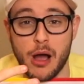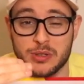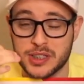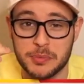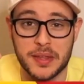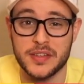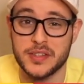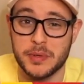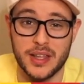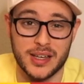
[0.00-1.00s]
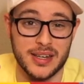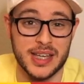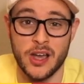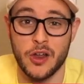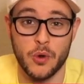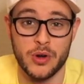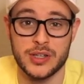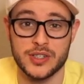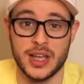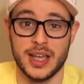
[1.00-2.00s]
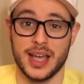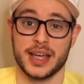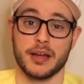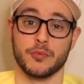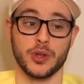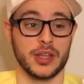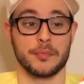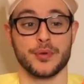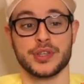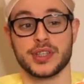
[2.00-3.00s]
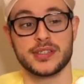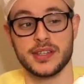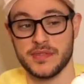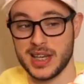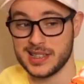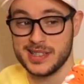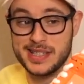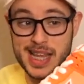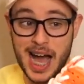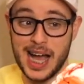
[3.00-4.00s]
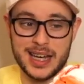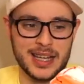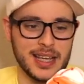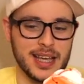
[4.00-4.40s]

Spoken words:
I was expecting it to be like a neon orange, and I'm really appreciative that it's not.